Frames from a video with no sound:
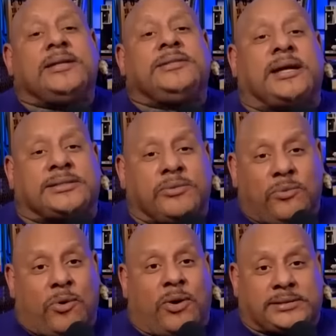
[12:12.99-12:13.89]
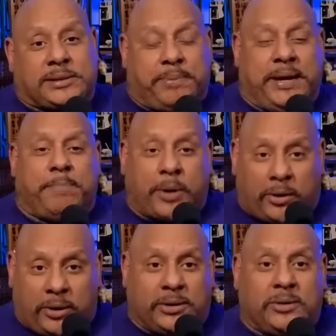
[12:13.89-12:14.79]
doesn't want to be
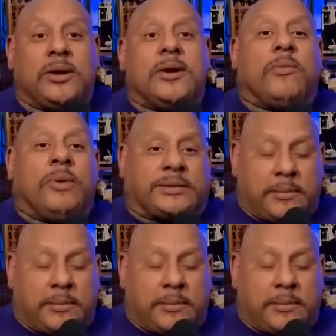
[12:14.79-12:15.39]
burdened with